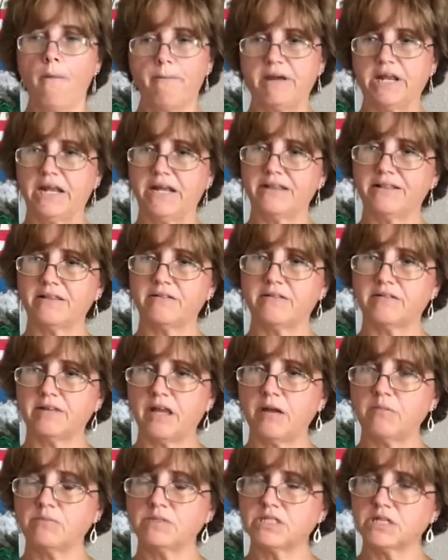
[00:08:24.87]
But at the
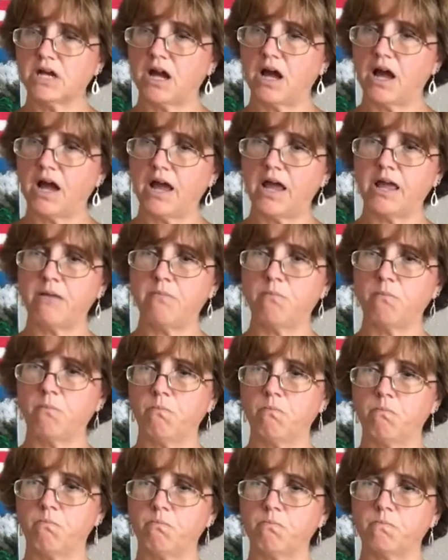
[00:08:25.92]
same time,